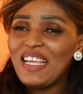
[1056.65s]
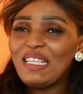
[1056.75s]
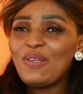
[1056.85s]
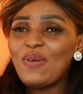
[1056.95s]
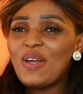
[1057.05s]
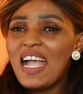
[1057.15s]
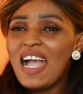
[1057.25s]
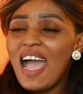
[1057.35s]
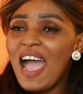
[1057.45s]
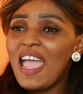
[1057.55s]
So
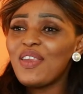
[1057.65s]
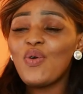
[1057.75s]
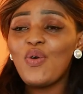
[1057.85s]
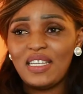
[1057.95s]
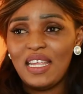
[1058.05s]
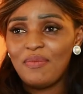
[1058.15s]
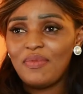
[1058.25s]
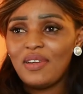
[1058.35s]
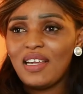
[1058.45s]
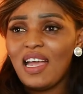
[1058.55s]
I know them.
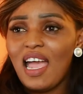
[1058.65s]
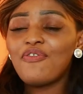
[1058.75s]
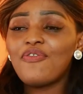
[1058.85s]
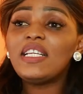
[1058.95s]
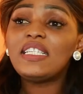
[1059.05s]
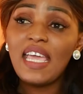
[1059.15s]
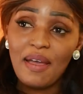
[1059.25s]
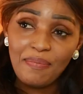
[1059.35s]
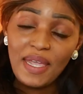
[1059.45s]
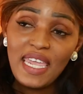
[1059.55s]
I feel their
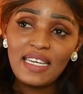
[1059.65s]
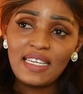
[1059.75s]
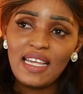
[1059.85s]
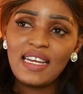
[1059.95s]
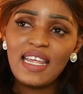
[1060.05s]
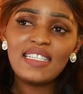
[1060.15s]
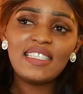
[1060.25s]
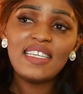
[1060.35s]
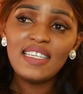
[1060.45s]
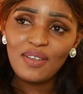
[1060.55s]
pain and I
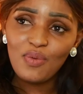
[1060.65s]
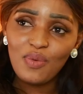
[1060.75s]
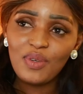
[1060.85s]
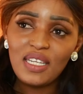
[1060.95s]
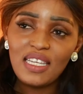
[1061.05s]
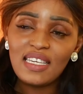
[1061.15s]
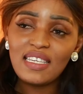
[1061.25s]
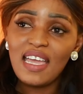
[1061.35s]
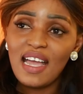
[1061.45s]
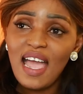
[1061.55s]
see in
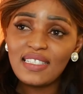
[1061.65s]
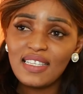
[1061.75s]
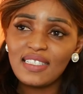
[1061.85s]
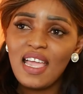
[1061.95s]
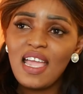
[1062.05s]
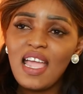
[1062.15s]
their eyes.